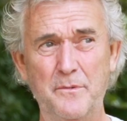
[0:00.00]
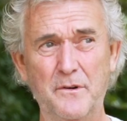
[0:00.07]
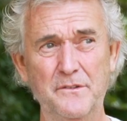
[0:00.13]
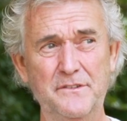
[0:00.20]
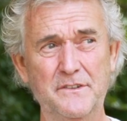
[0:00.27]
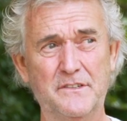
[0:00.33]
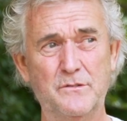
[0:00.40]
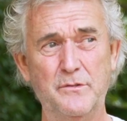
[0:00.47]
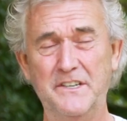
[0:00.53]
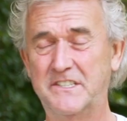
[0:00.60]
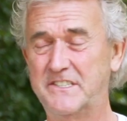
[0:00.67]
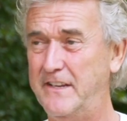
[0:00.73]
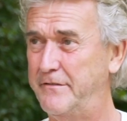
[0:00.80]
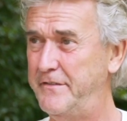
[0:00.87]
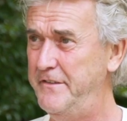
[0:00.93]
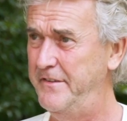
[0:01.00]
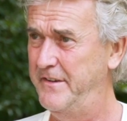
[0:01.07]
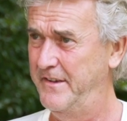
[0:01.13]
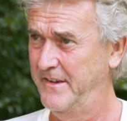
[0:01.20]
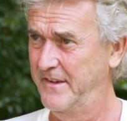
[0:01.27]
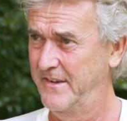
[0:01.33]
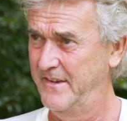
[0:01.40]
on the 27th.
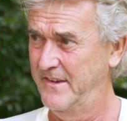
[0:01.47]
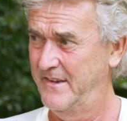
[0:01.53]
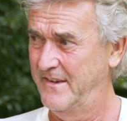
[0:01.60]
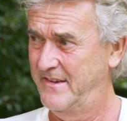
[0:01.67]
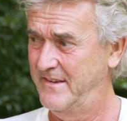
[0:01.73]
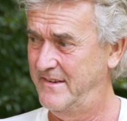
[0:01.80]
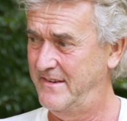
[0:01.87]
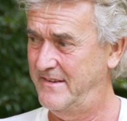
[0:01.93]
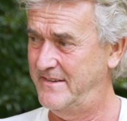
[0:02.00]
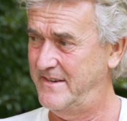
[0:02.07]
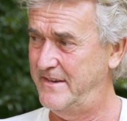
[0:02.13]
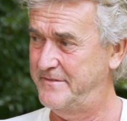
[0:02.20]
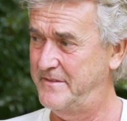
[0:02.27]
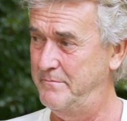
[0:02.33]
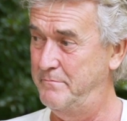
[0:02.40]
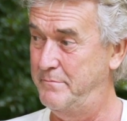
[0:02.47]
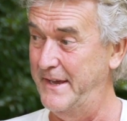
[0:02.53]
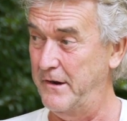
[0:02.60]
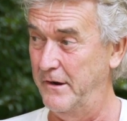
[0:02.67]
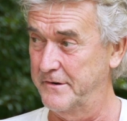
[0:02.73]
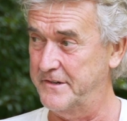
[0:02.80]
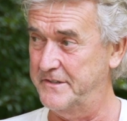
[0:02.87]
I have the
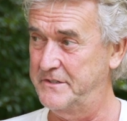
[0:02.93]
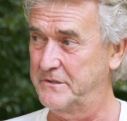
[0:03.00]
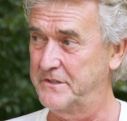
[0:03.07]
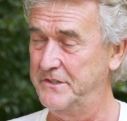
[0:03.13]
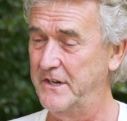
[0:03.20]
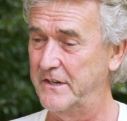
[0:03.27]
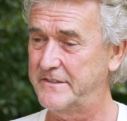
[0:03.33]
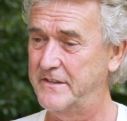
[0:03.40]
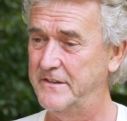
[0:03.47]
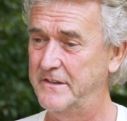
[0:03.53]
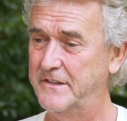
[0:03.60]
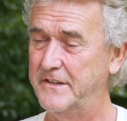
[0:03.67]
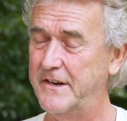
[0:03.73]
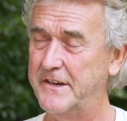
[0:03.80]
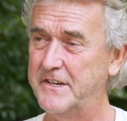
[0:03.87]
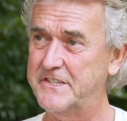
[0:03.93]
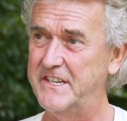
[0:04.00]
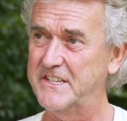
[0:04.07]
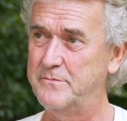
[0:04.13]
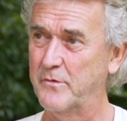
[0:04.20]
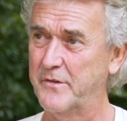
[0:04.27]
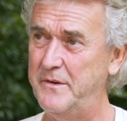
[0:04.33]
big honor to conduct the United
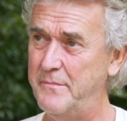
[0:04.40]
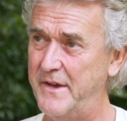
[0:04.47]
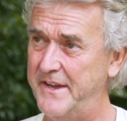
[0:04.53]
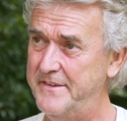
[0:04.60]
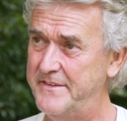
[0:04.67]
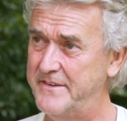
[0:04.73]
States Marine Band.